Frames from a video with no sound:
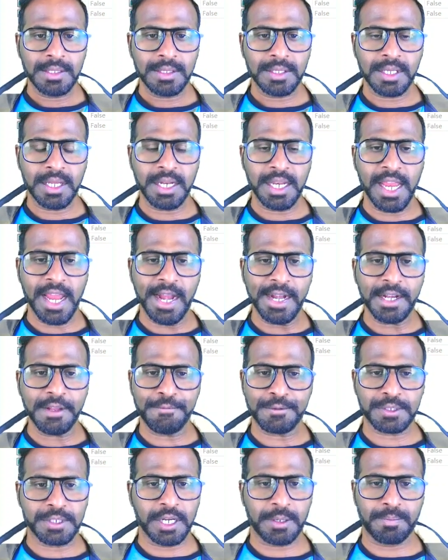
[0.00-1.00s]
create if
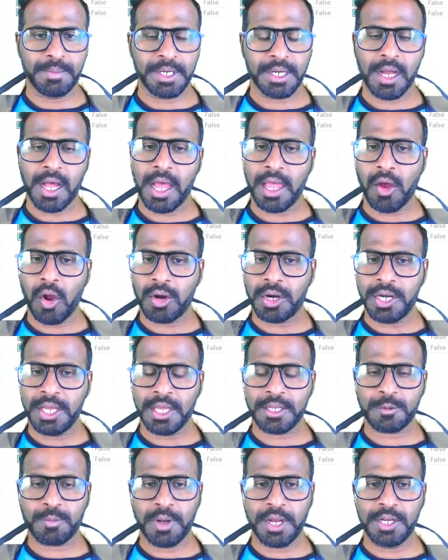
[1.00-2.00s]
statement, I already
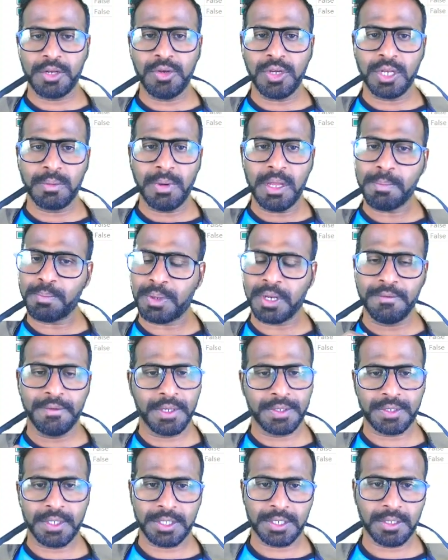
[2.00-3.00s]
explained you in my
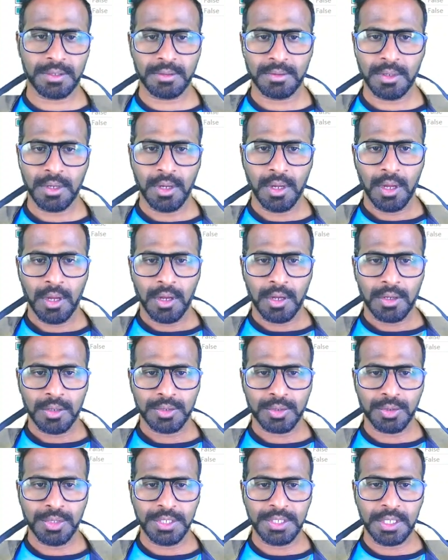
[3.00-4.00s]
previous session.
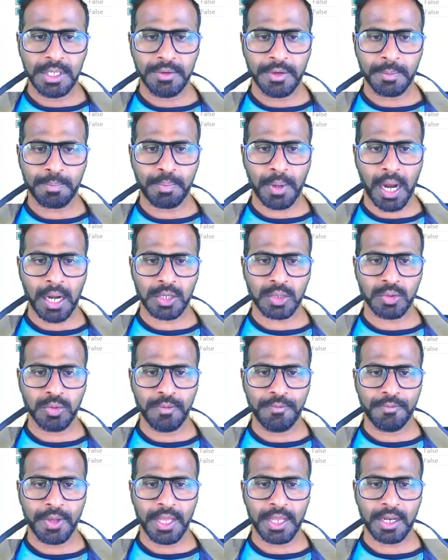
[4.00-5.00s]
So this is our part 2
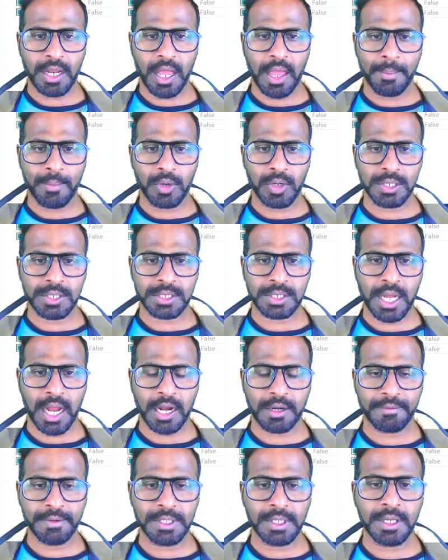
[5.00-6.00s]
where I'm going to
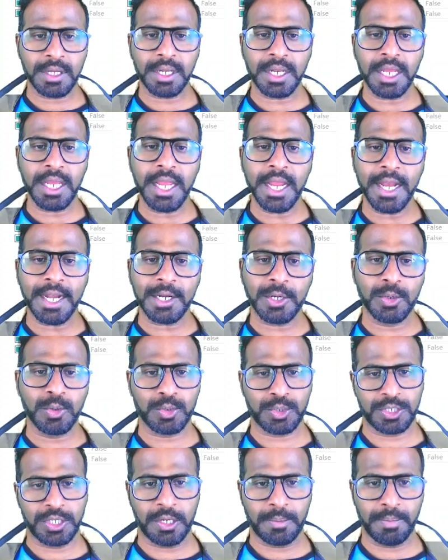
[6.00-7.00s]
start with create do
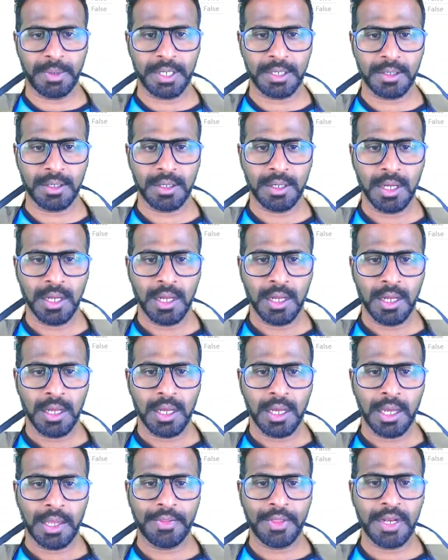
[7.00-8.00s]
statement,
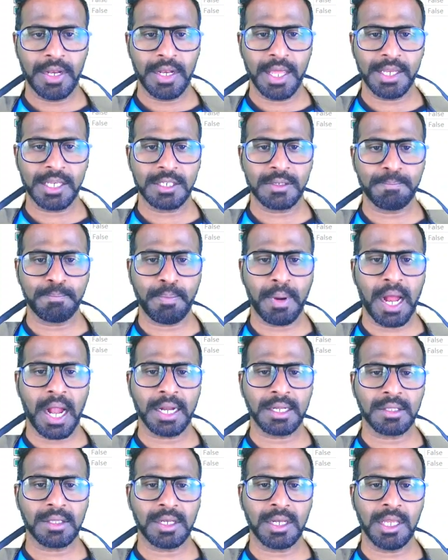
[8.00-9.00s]
and then next
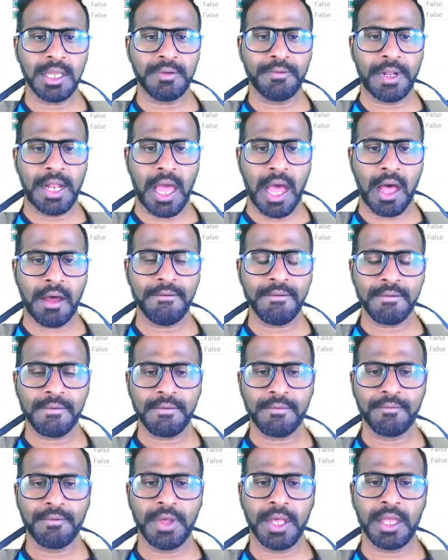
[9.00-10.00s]
part 3 we'll have
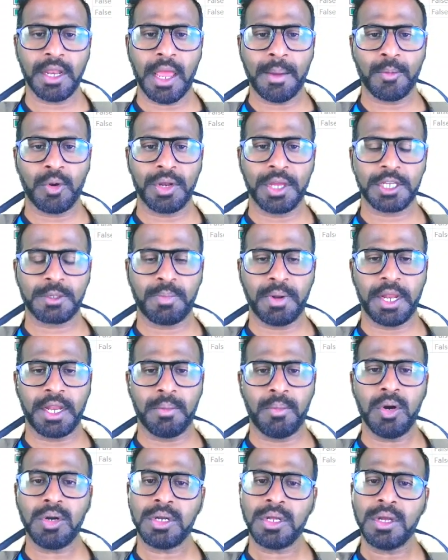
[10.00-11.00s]
where I'm going to explain
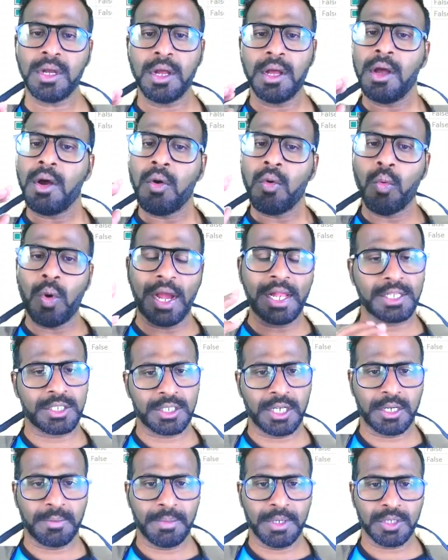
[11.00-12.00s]
about while
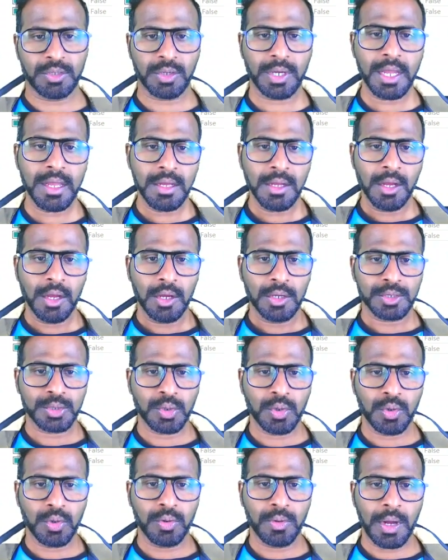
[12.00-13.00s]
statements. Okay,
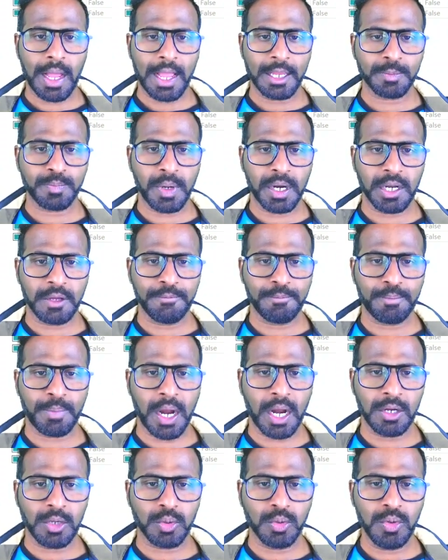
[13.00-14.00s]
so as part of
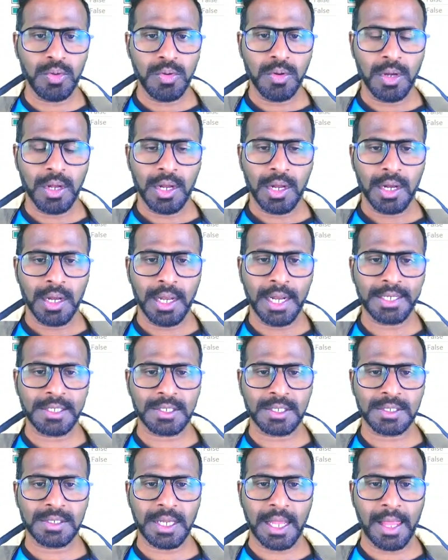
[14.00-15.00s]
part 2, let's
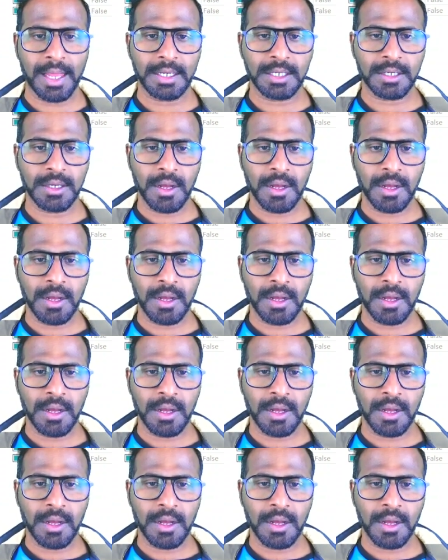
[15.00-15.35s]
select